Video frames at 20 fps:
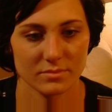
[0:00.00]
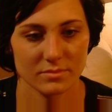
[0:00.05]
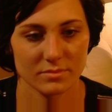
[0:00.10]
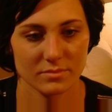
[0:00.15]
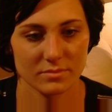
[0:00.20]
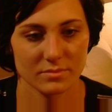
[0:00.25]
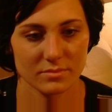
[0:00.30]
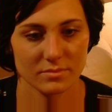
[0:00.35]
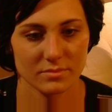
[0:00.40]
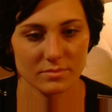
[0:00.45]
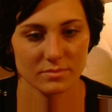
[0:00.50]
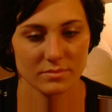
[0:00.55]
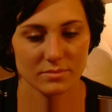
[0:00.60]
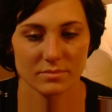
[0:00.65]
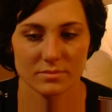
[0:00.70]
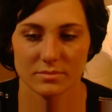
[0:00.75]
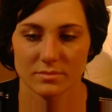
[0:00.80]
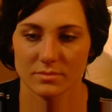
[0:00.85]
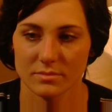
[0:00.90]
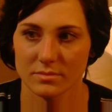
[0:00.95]

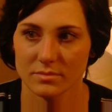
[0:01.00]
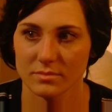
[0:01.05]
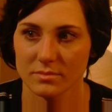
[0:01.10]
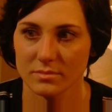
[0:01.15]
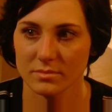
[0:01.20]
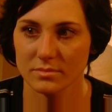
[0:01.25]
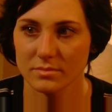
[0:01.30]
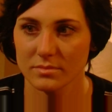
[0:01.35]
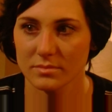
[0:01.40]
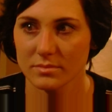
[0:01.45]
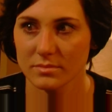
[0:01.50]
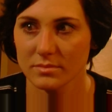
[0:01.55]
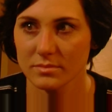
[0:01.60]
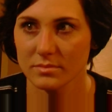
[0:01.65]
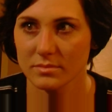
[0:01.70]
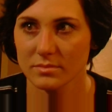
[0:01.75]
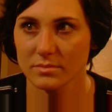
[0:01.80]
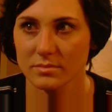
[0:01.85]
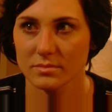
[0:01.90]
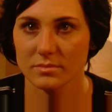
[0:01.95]

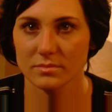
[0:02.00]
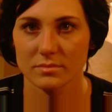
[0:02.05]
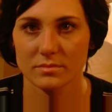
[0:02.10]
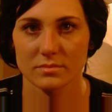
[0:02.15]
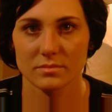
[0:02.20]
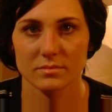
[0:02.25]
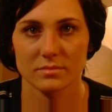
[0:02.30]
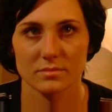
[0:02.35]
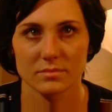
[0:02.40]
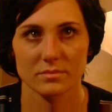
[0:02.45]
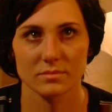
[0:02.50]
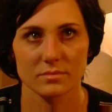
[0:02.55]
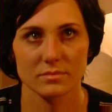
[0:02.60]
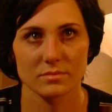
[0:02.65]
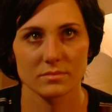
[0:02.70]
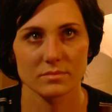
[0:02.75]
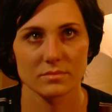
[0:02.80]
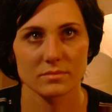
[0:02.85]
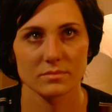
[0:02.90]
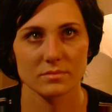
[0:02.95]

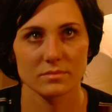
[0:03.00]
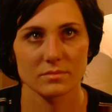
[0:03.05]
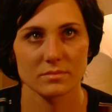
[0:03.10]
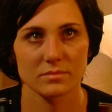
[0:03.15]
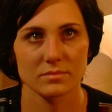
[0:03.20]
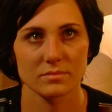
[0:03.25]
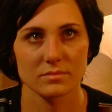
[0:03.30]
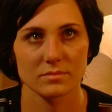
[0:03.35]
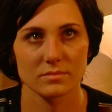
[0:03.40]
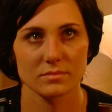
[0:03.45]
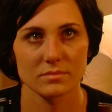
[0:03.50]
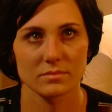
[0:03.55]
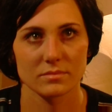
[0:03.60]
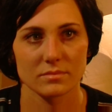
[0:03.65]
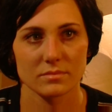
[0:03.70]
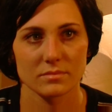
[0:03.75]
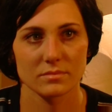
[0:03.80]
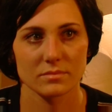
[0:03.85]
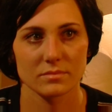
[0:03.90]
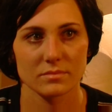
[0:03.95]

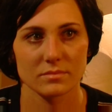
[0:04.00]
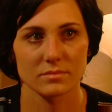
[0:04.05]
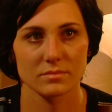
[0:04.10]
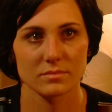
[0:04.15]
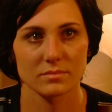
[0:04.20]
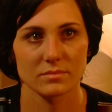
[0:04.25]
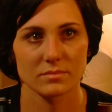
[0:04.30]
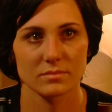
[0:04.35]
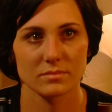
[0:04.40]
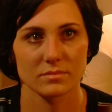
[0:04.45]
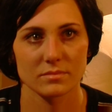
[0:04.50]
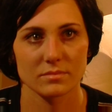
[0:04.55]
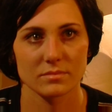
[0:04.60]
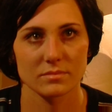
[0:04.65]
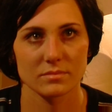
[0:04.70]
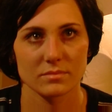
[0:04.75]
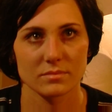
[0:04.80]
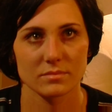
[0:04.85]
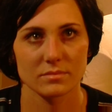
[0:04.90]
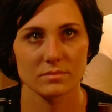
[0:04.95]

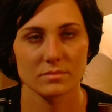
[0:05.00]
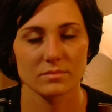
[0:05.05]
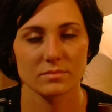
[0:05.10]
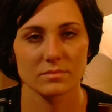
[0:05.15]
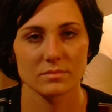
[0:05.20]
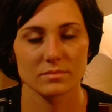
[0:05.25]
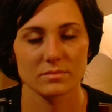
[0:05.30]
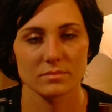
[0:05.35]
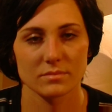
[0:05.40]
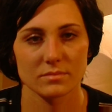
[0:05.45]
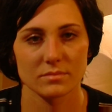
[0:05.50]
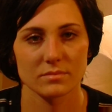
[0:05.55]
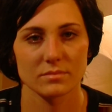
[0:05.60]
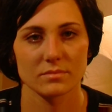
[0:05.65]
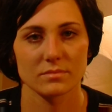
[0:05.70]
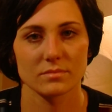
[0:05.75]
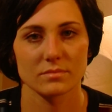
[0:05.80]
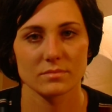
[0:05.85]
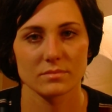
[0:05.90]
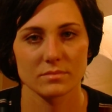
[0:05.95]

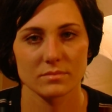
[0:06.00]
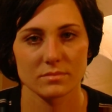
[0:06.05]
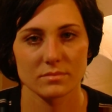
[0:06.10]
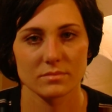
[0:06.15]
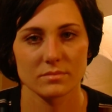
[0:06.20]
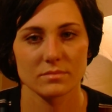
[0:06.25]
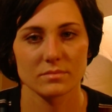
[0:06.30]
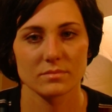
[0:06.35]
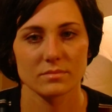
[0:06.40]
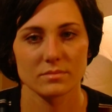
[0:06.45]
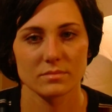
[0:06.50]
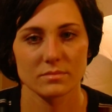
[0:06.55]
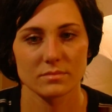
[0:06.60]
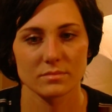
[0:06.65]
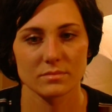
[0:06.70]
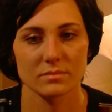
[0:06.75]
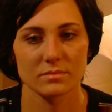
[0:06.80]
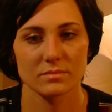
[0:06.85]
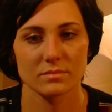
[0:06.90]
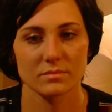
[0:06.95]

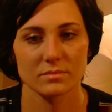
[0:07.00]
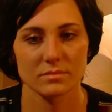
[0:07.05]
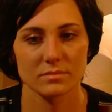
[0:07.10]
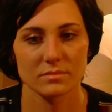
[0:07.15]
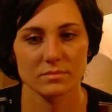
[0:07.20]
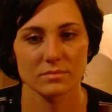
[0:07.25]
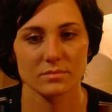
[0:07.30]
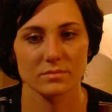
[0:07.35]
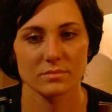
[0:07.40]
(silent)